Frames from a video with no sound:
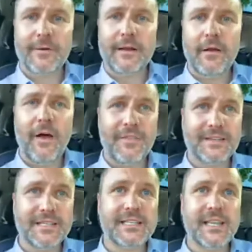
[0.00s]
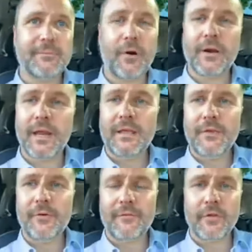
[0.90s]
Right, authenticity in marketing. You
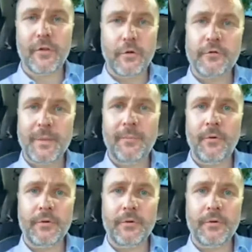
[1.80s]
don't have to close people.